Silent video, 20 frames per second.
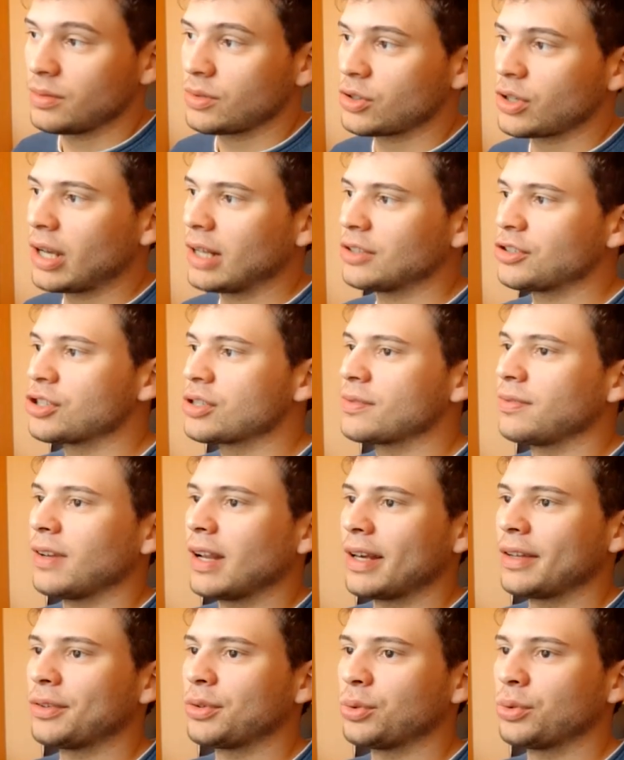So yeah, I'll just
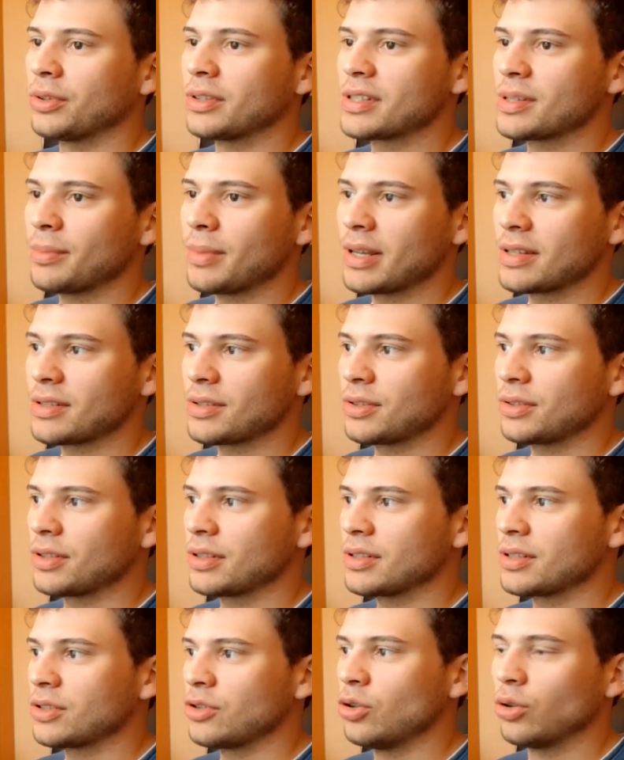fly through the
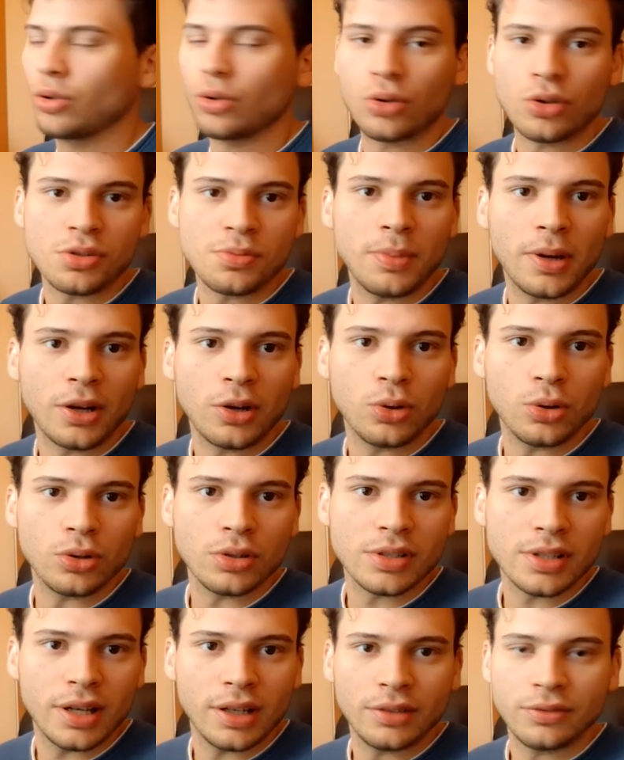semesters, go course by
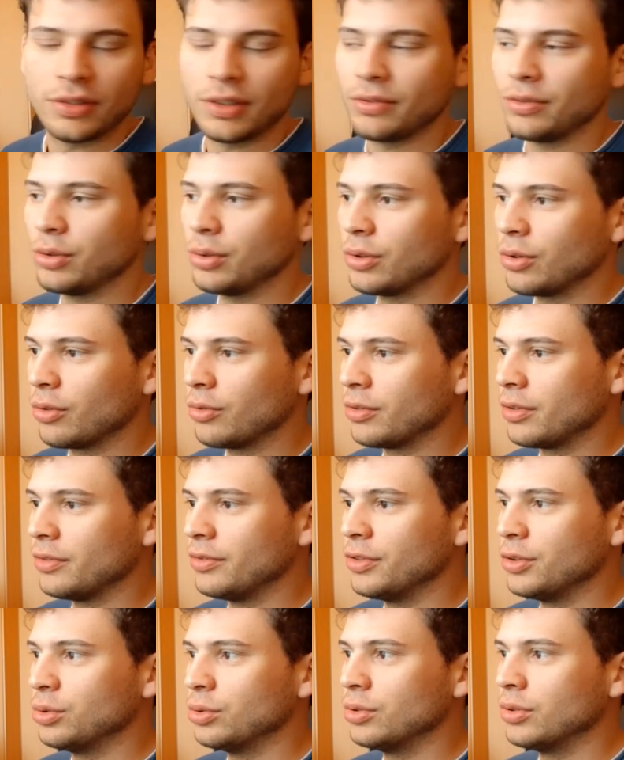course, kind of give you an
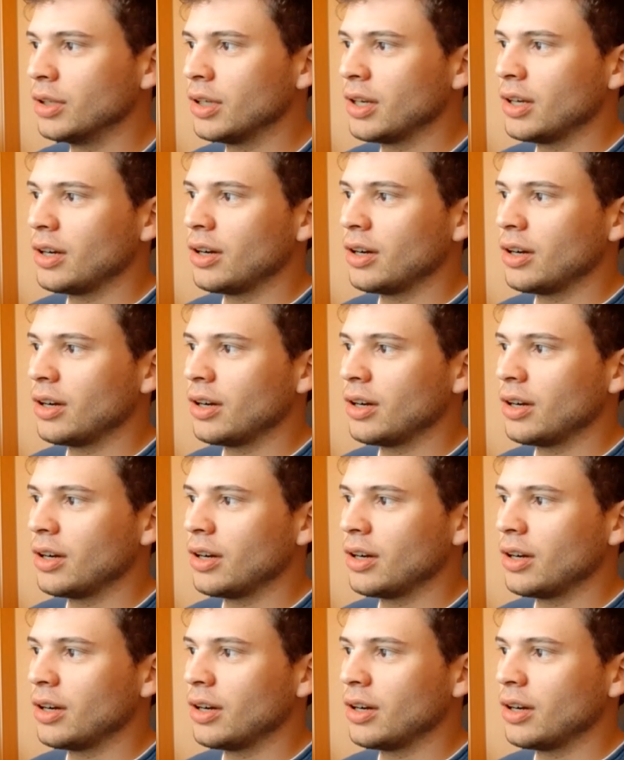overview